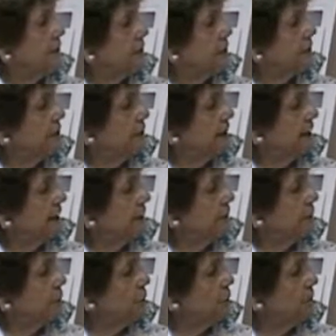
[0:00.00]
You only
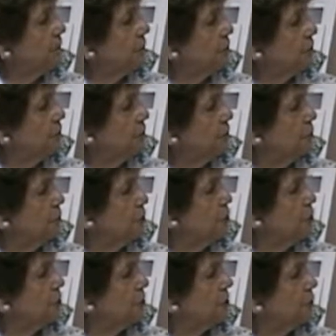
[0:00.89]
have to
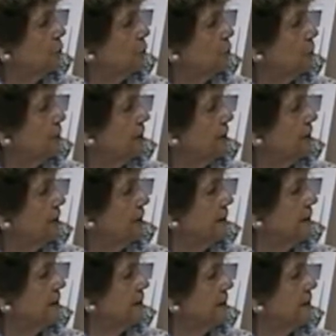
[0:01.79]
submerge in water
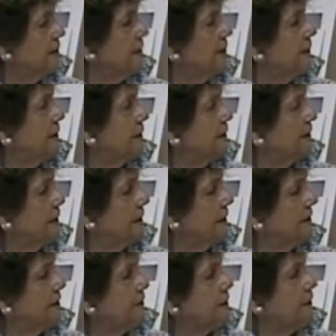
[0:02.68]
and
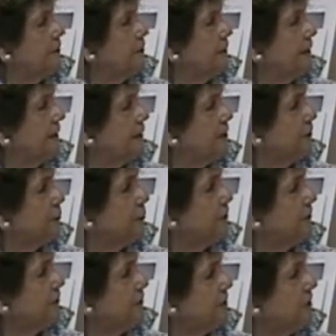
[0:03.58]
then make
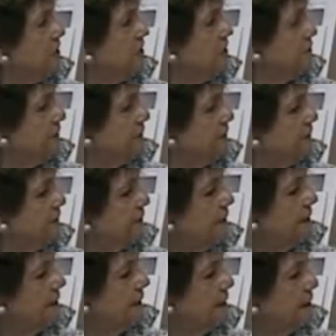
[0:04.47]
your arrangement
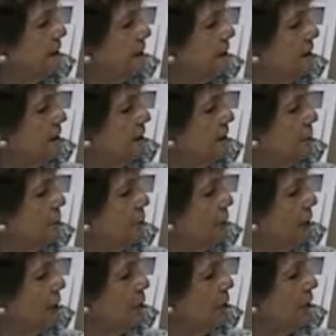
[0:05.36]

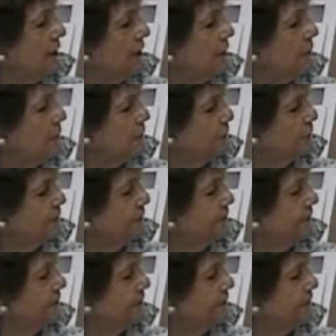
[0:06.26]
2 hours after.
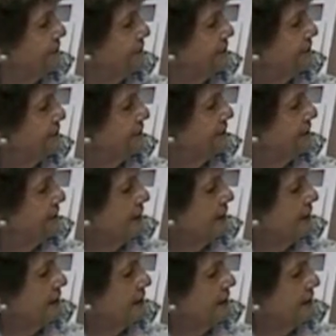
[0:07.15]

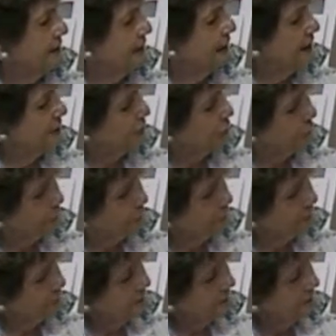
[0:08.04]
And that's
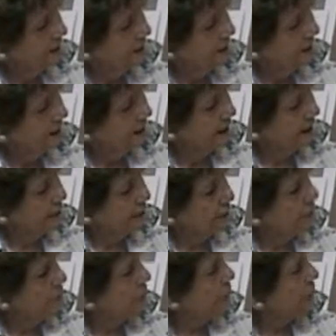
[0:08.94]
all. I
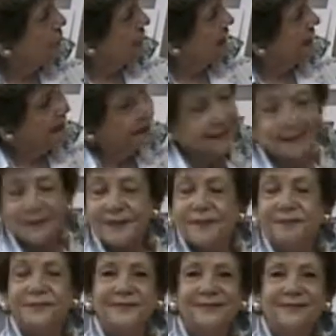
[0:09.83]
hope you like it.